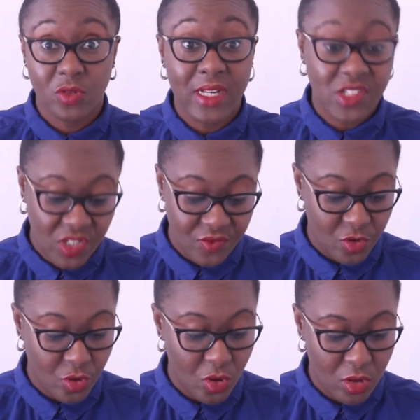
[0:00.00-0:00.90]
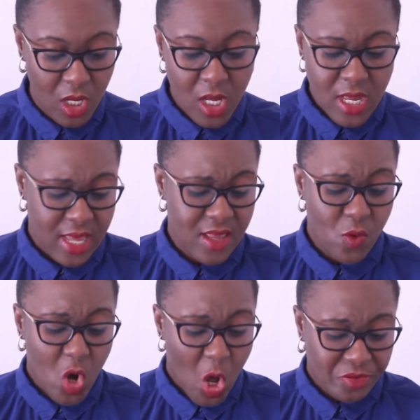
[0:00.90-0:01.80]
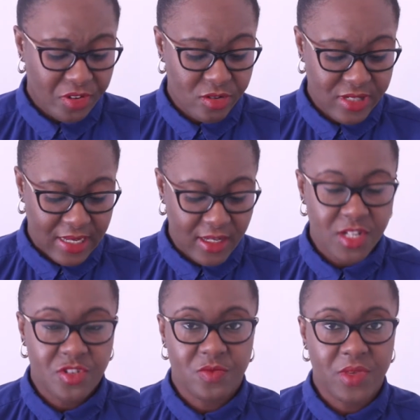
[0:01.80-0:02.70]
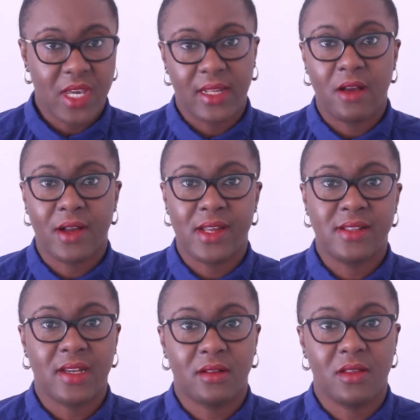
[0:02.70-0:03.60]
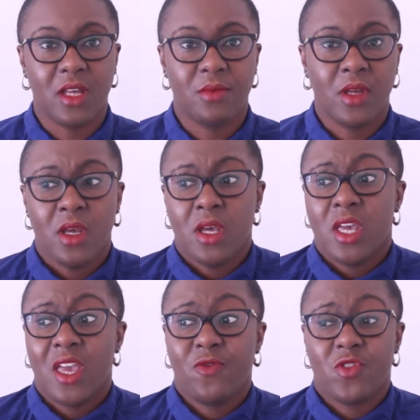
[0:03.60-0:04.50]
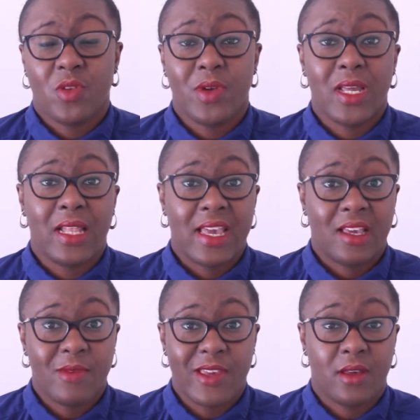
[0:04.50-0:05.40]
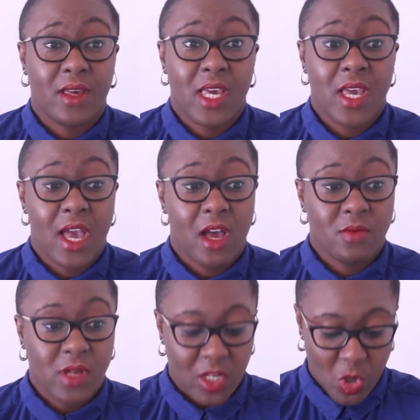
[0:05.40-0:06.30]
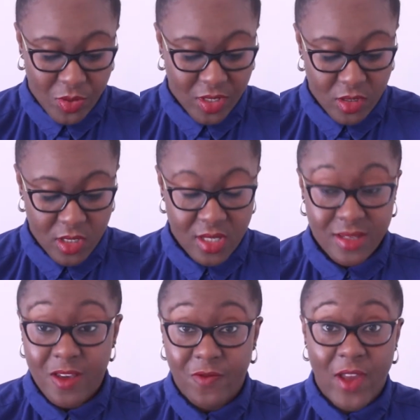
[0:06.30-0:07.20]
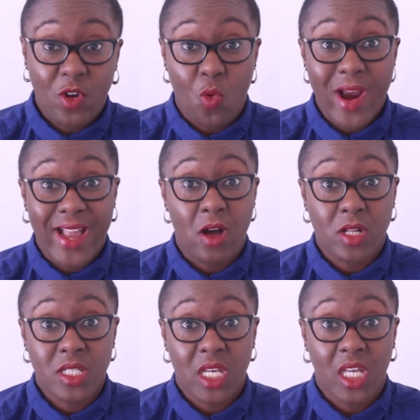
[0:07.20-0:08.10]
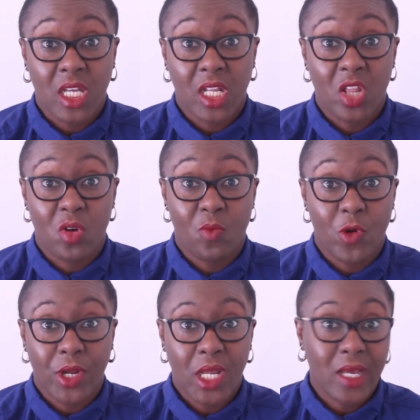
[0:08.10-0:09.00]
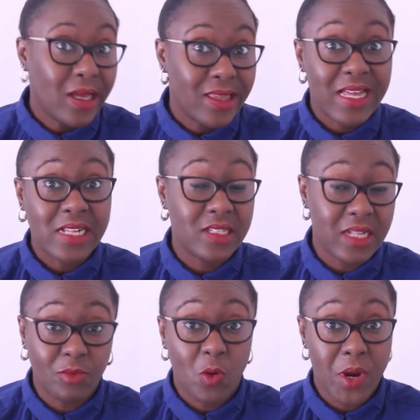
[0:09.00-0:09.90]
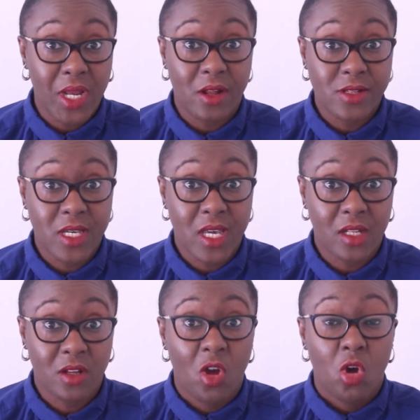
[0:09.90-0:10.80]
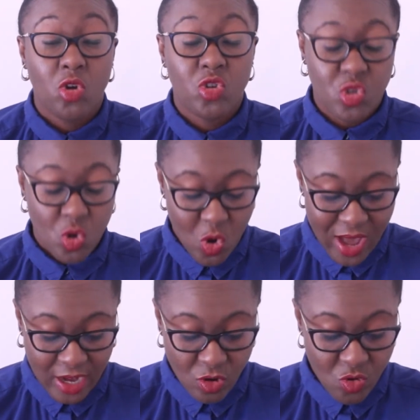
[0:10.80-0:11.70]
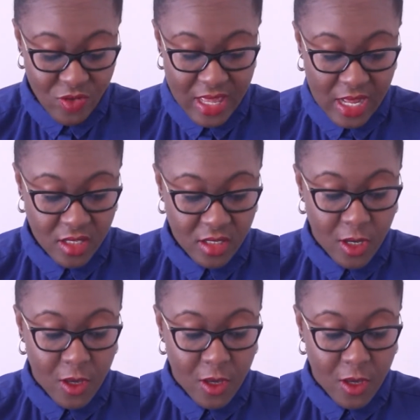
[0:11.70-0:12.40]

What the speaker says: achieve your goal. And then what obstacles can hinder me, and how can I tackle them? If you're somebody like me, an obstacle is if I don't work out in the morning, that's it, I'm not working out again. So I know that